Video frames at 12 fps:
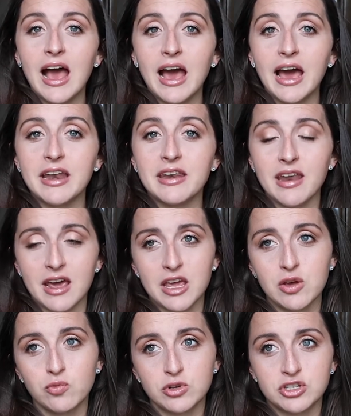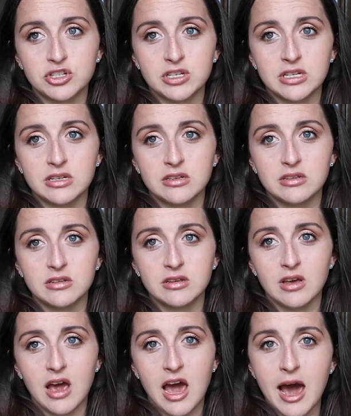at night, which
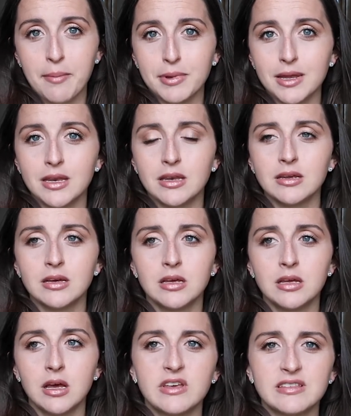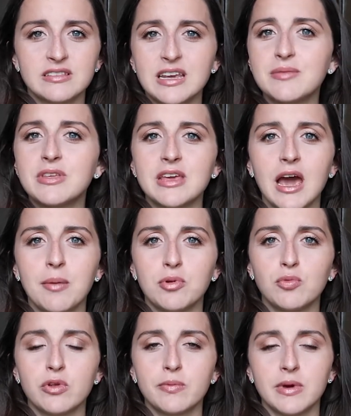happened, the same thing
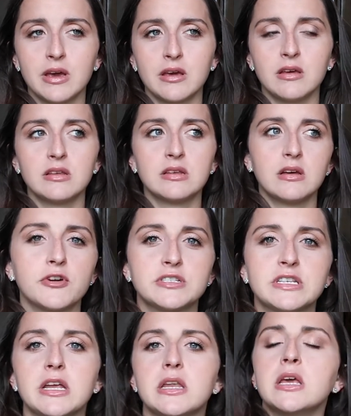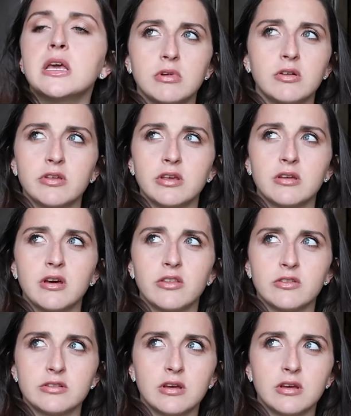happened with my first son, my only other